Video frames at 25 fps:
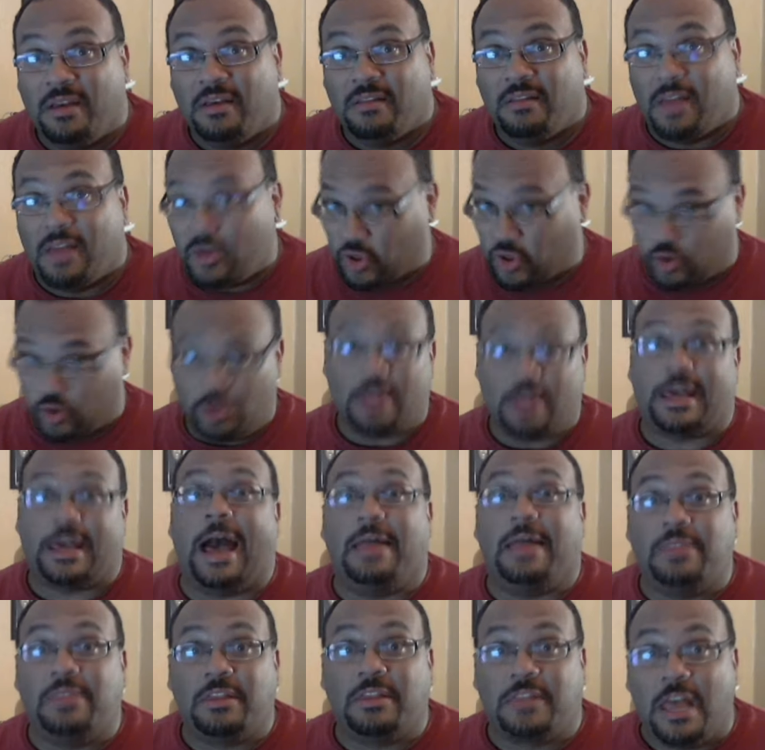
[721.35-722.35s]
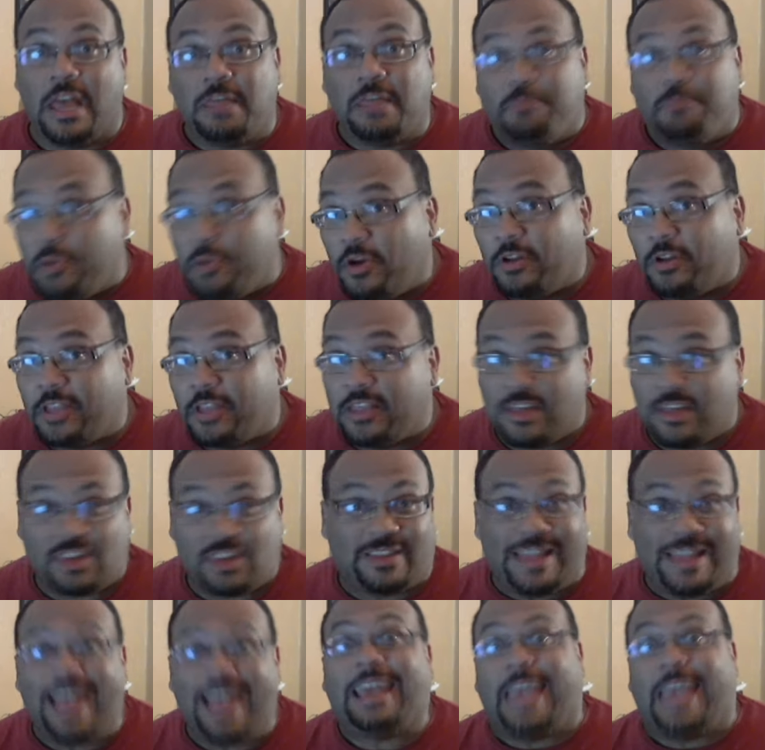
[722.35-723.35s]
that should have gotten the death penalty
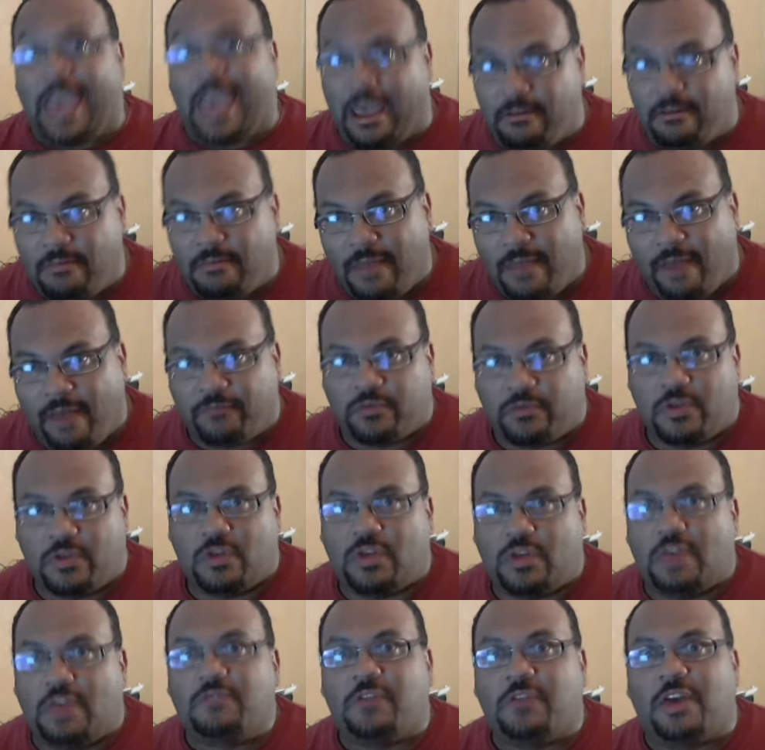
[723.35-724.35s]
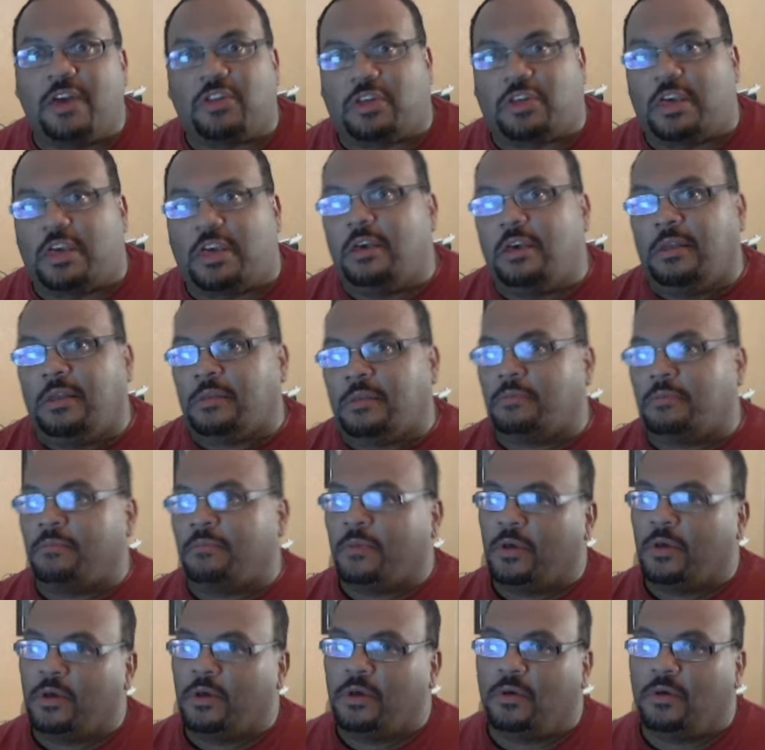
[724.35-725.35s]
this decade after the Sandusky
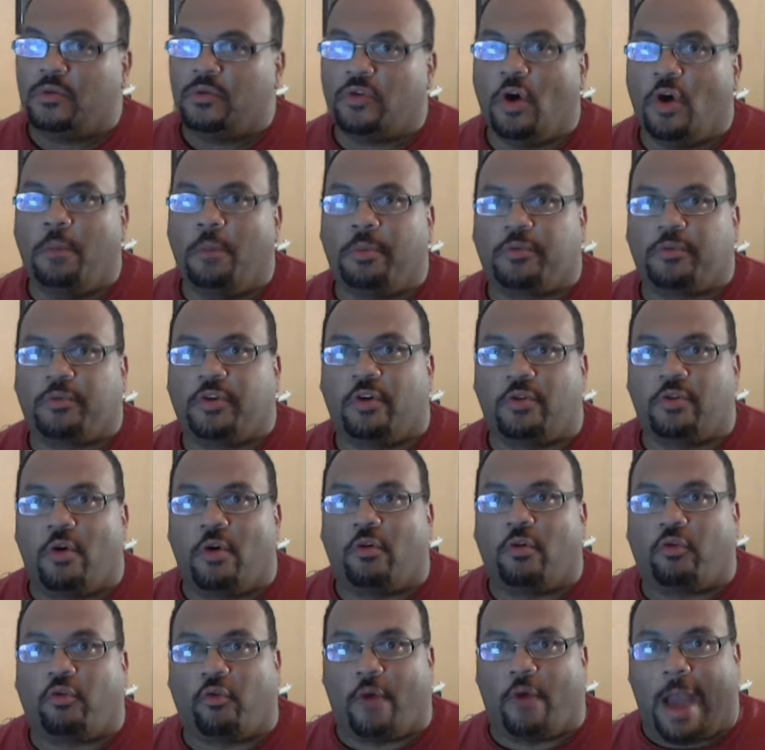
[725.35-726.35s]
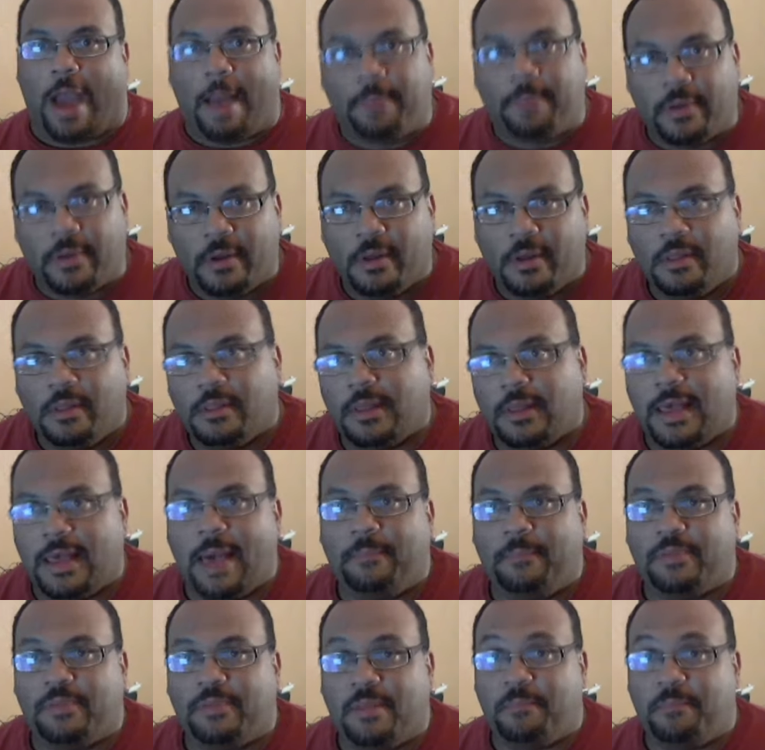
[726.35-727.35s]
and Joe Paterno crap that
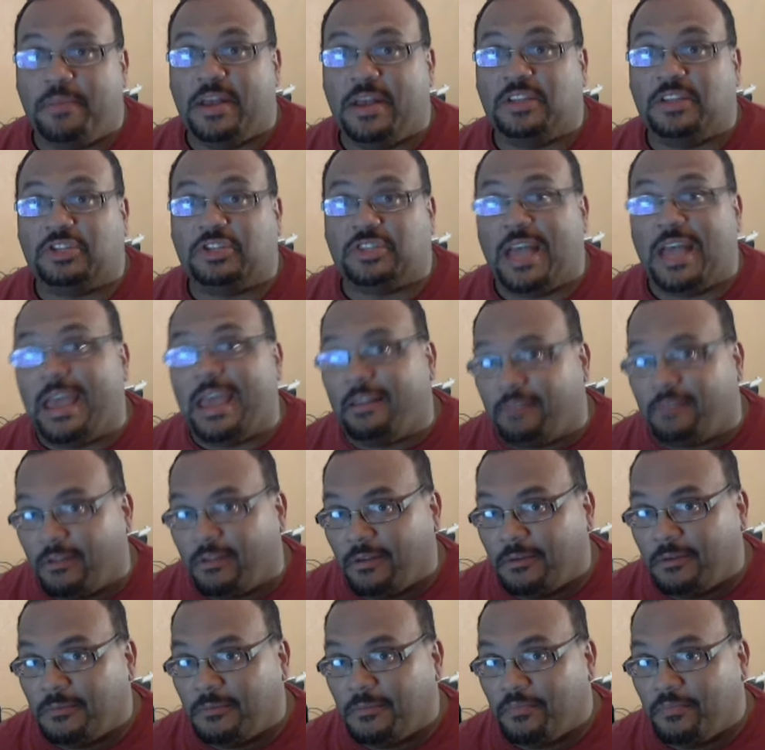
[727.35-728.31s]
happened at Penn State.